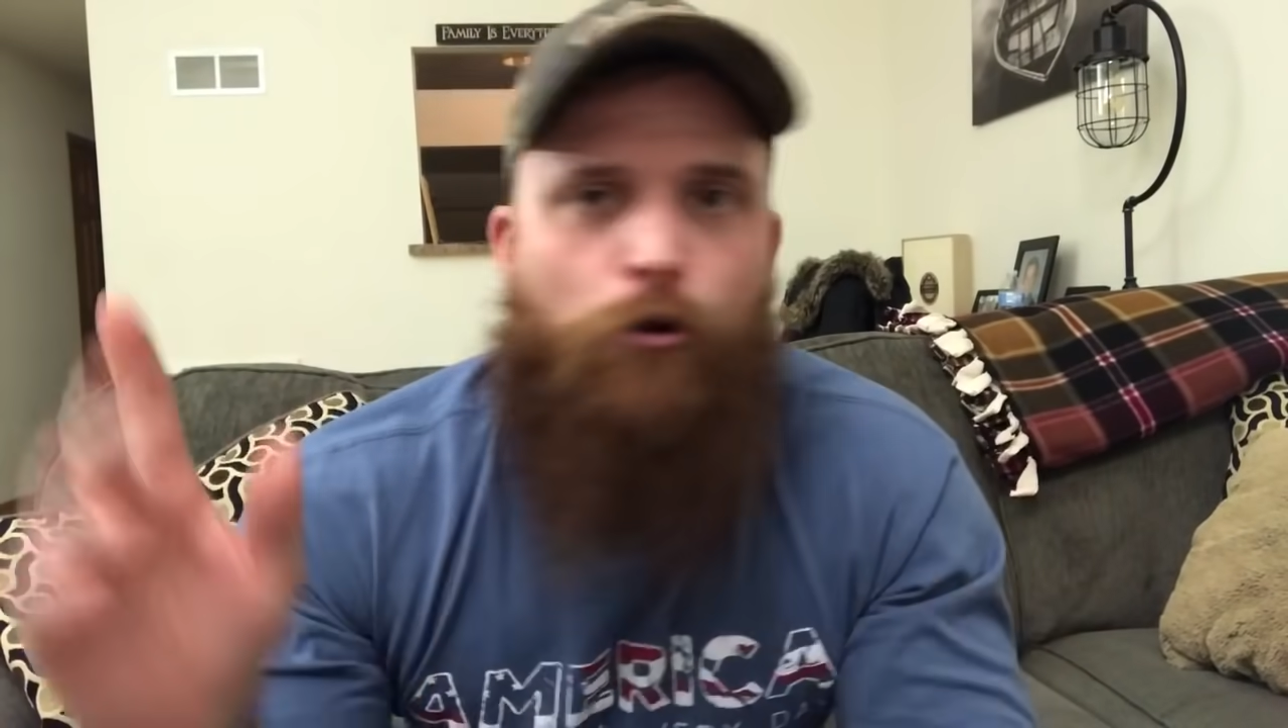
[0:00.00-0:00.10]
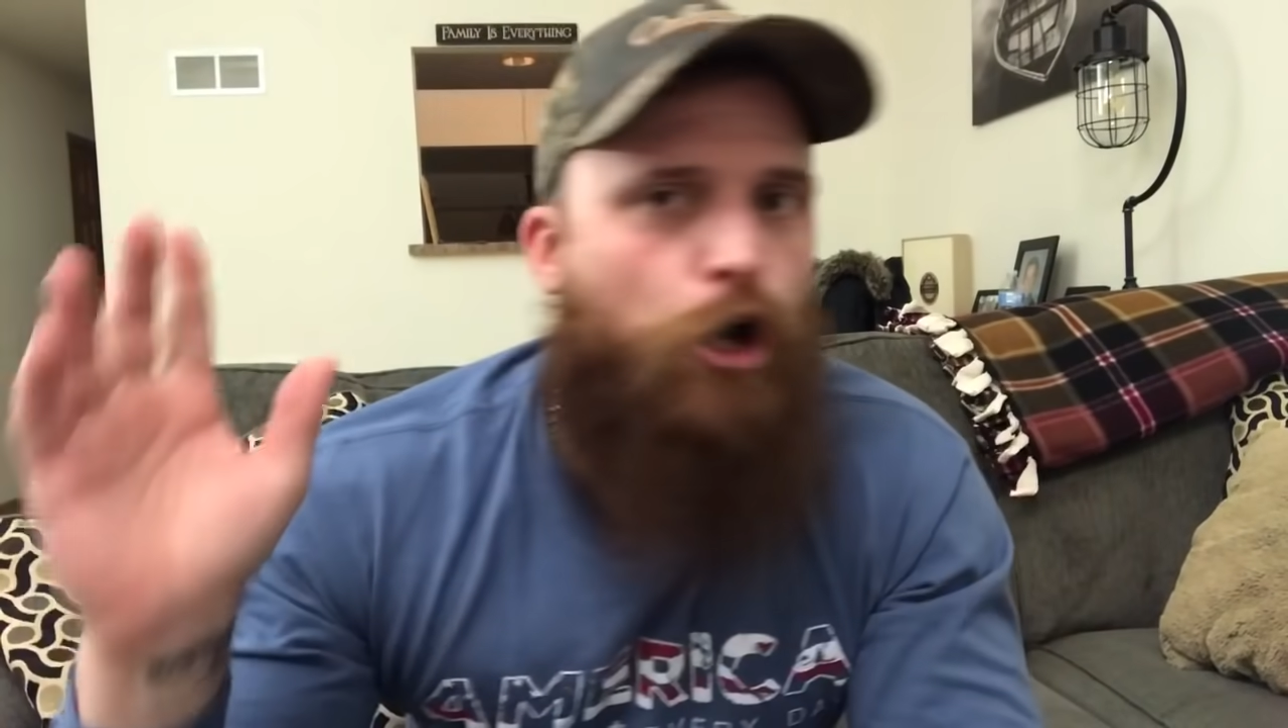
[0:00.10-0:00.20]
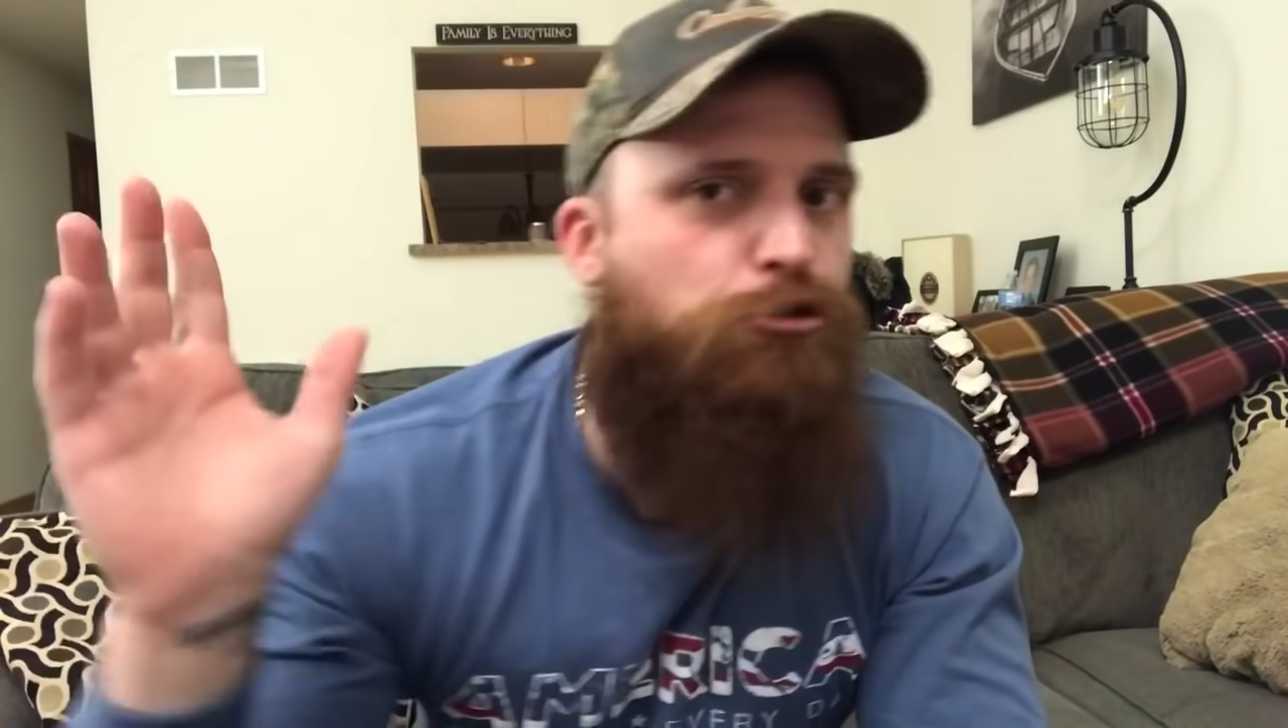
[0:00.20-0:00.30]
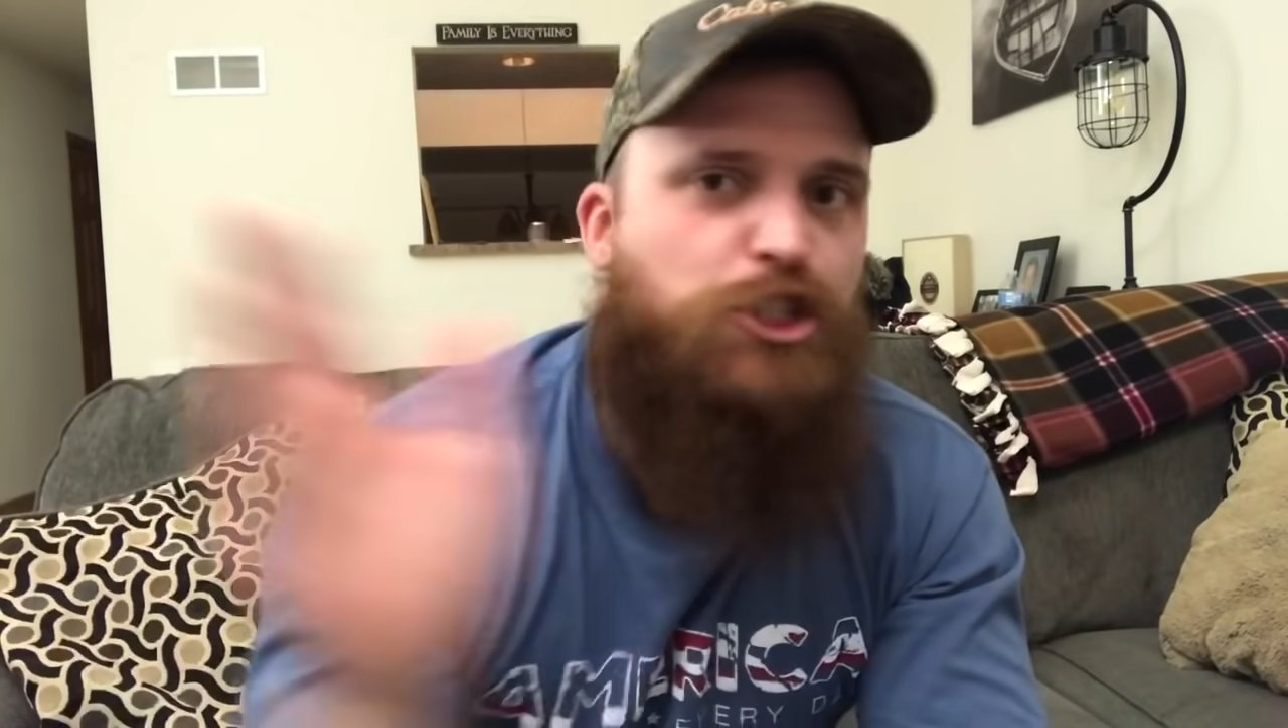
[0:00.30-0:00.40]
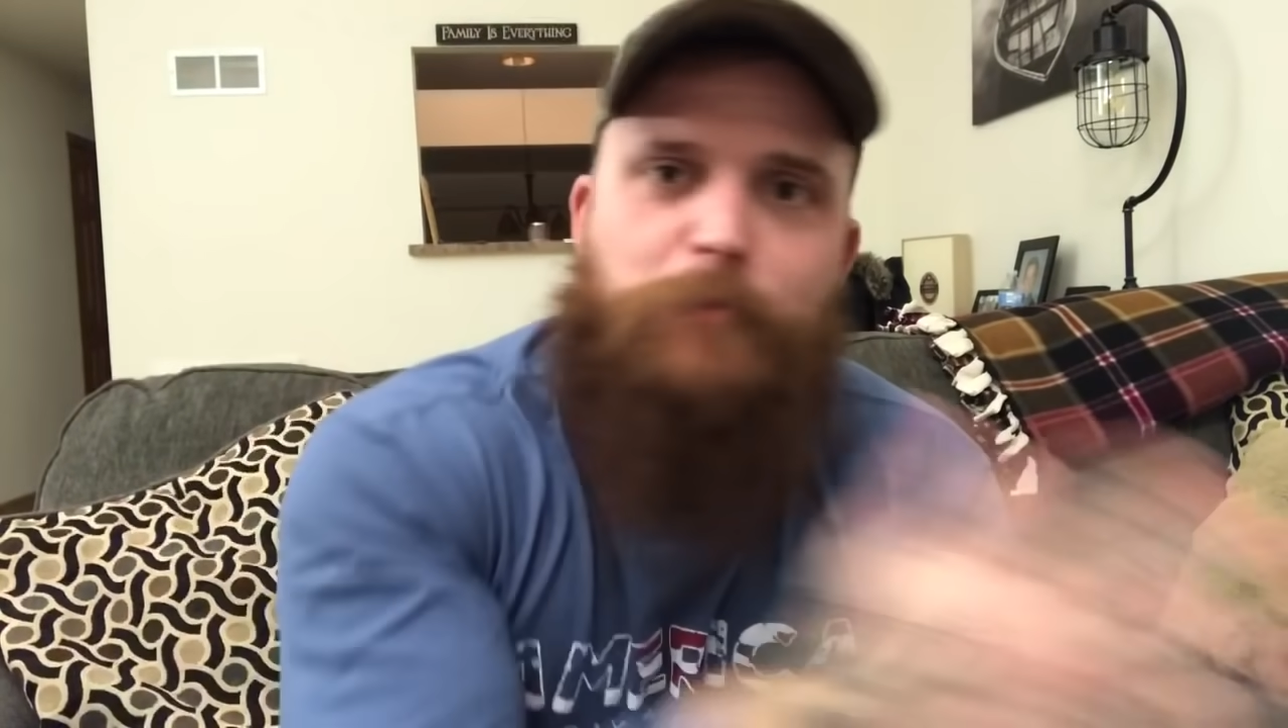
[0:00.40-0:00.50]

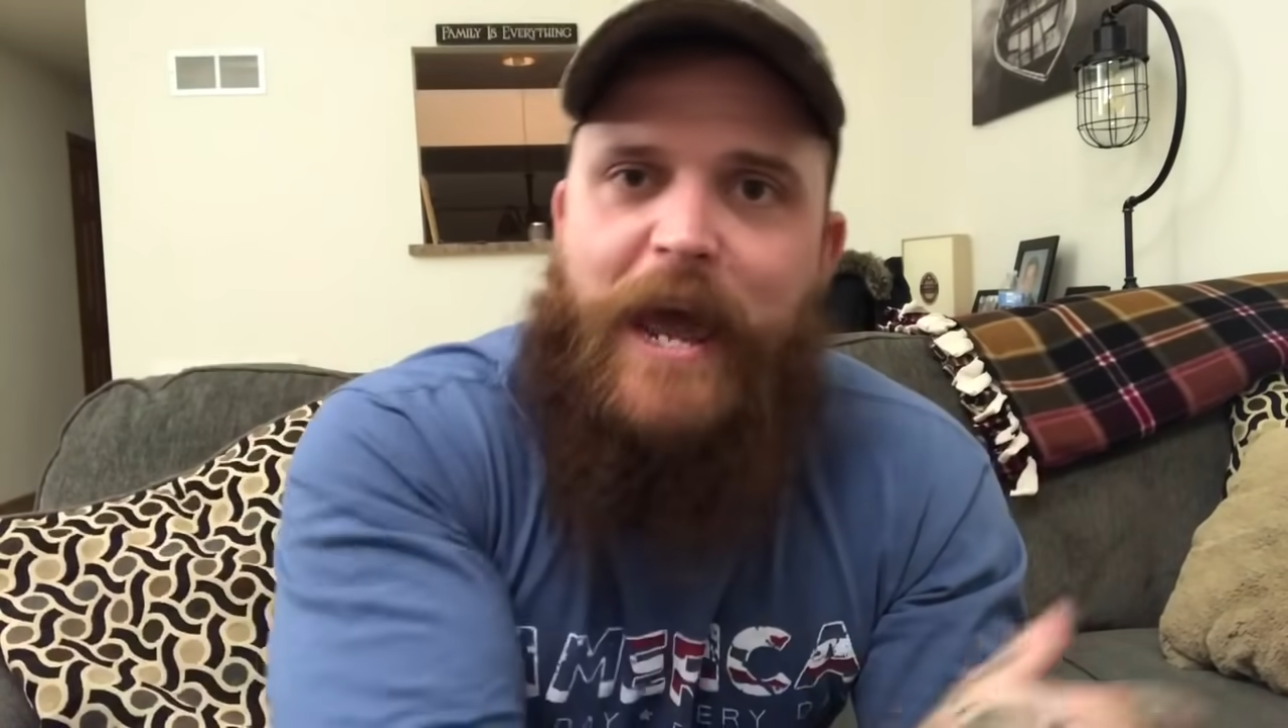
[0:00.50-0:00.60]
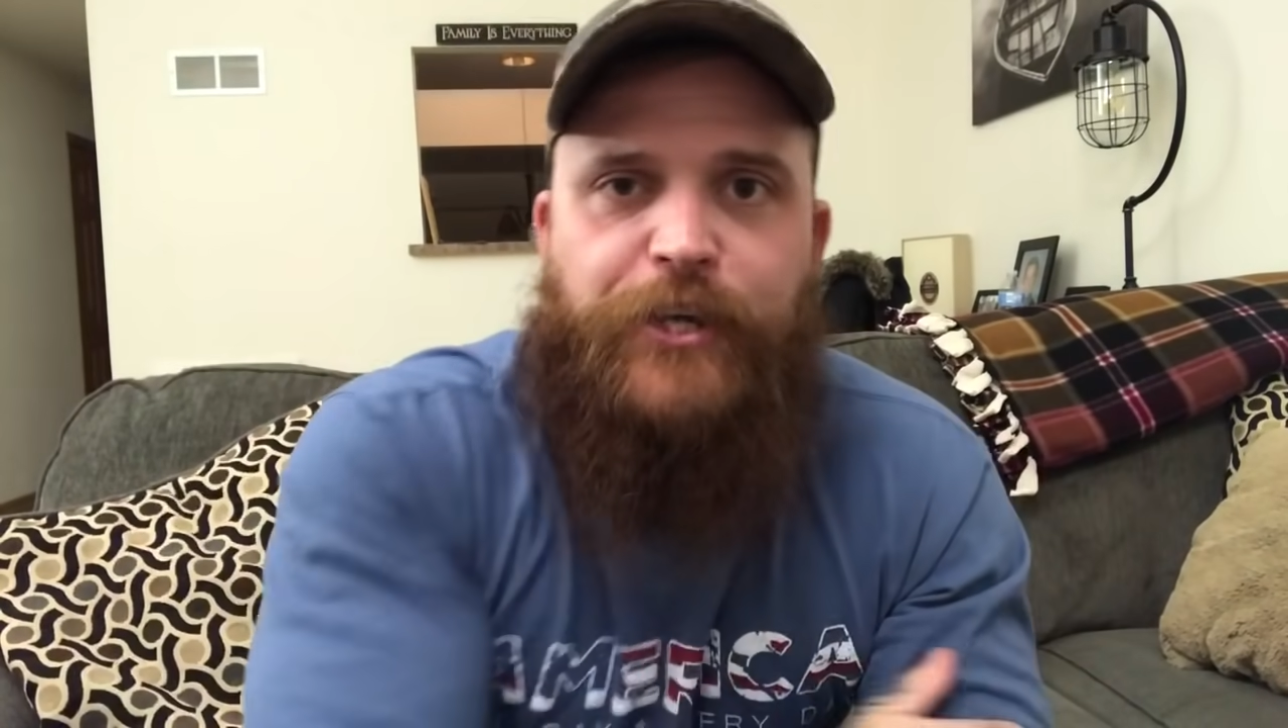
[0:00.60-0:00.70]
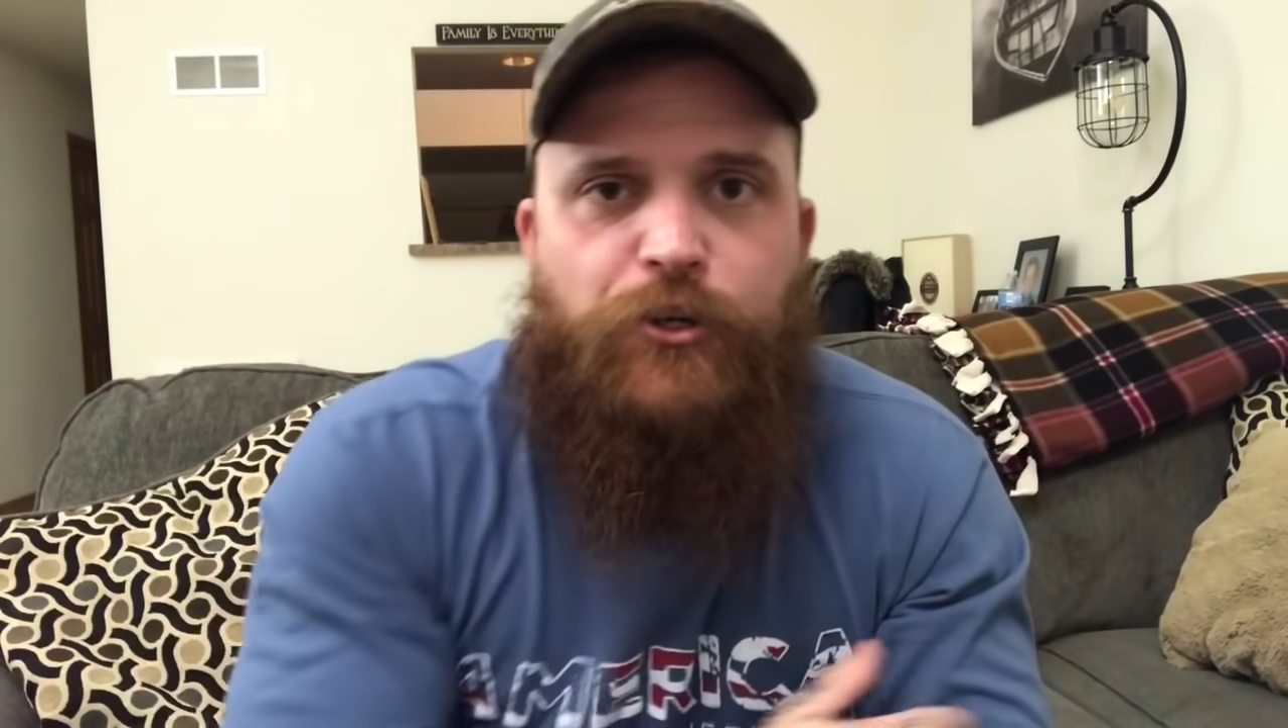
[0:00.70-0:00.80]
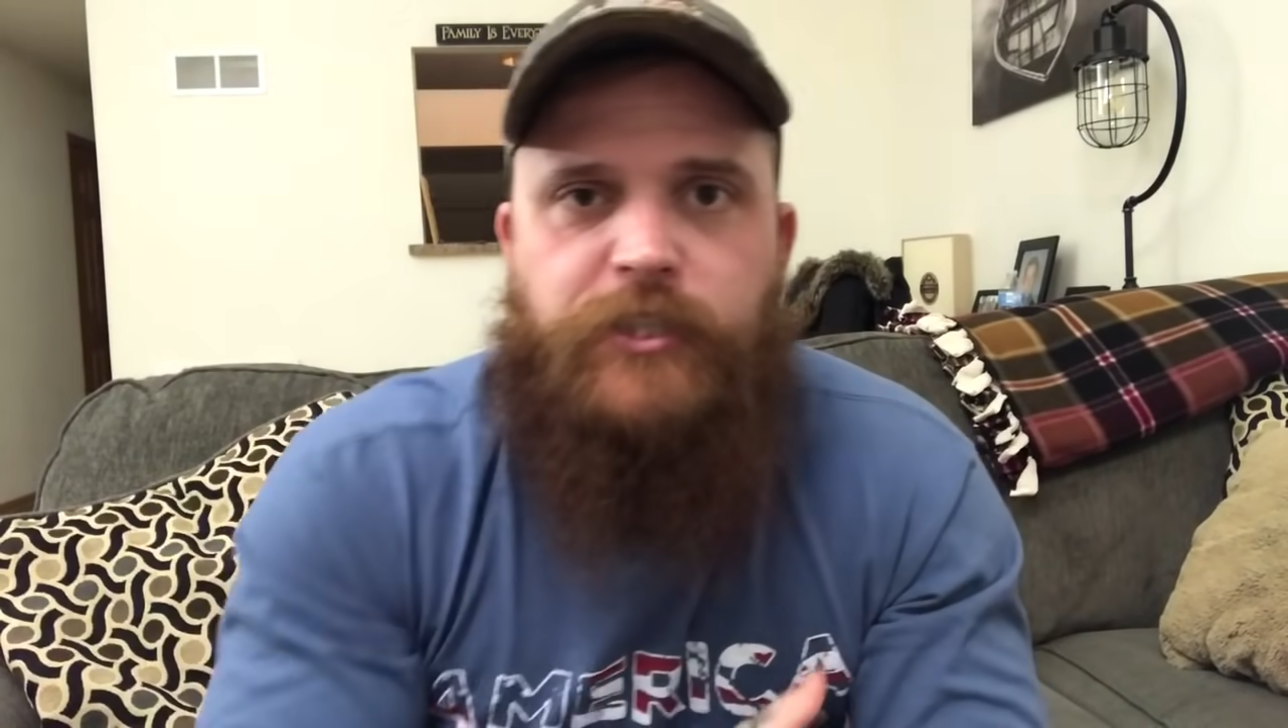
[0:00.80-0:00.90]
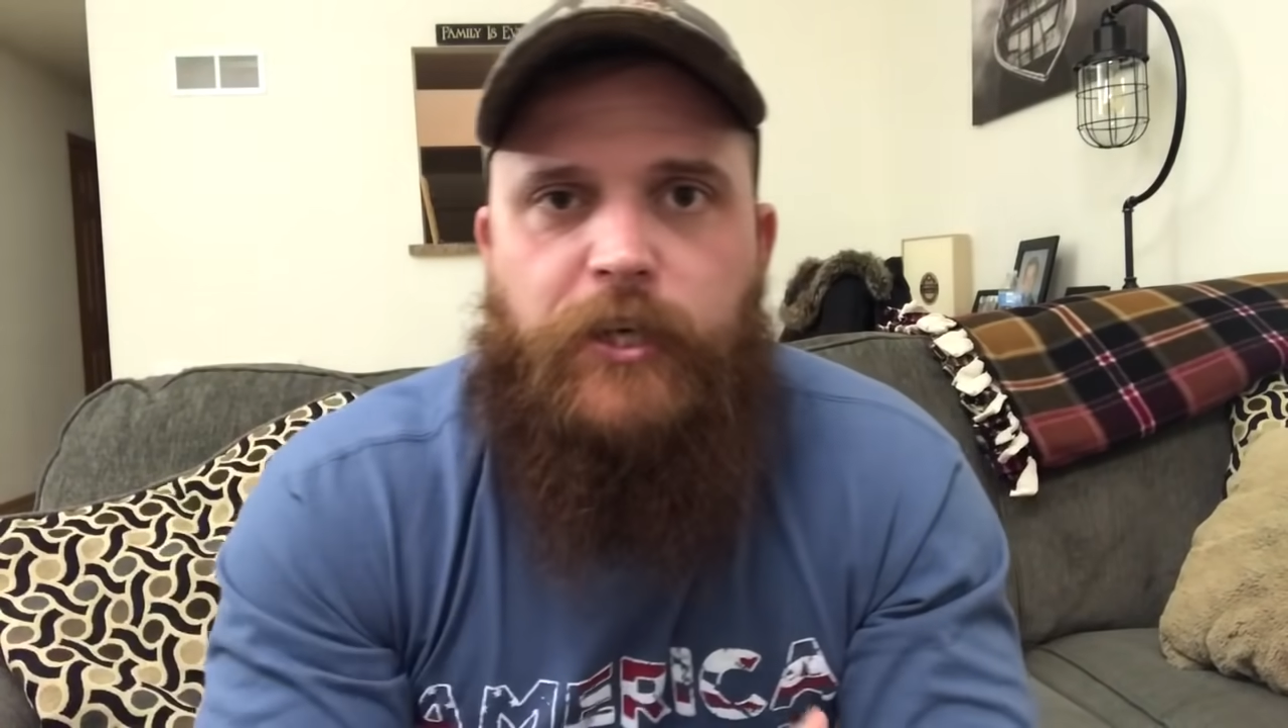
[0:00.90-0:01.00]
go smack
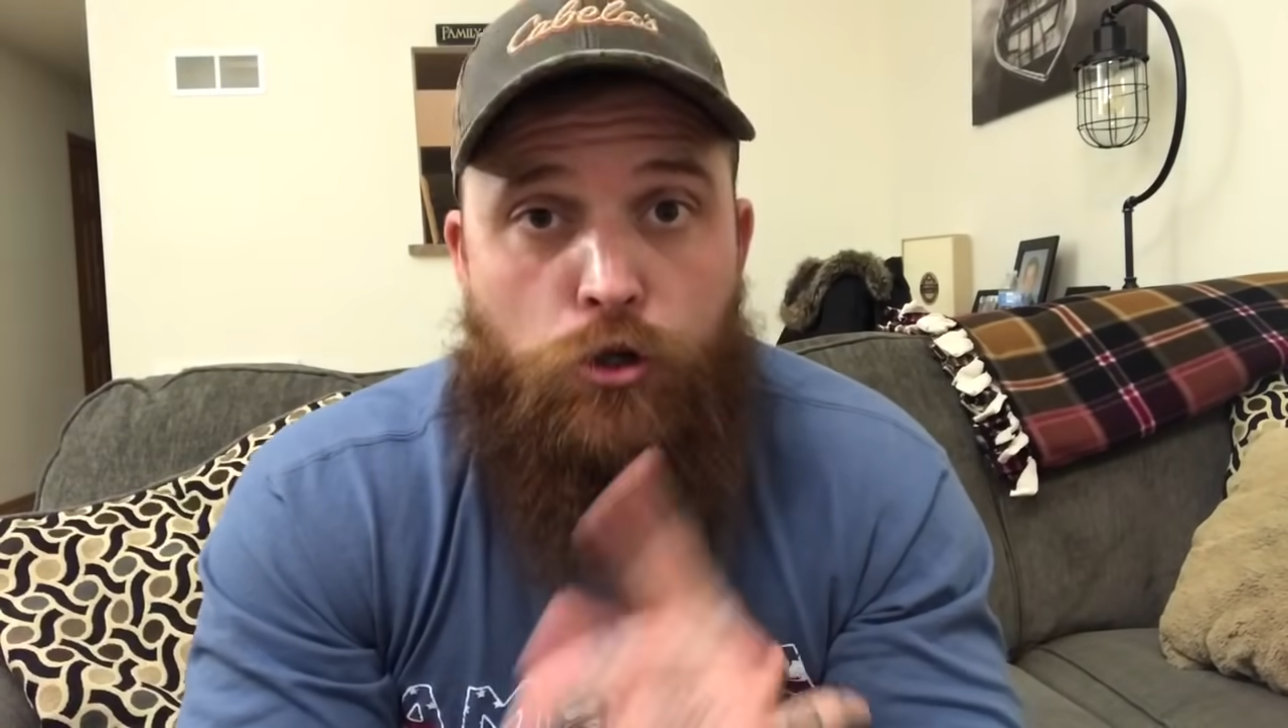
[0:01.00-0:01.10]
your kid.